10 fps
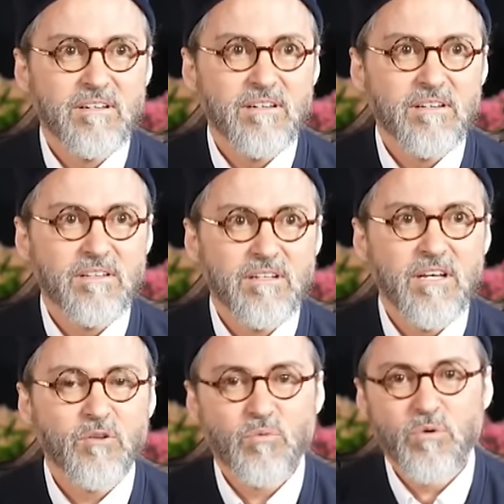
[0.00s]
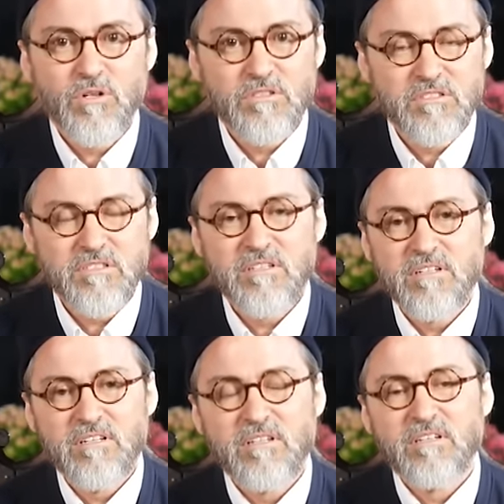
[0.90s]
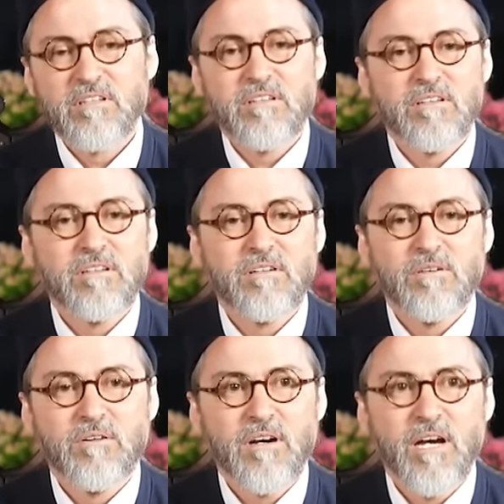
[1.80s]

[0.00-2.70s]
Yeah. In other words, you know,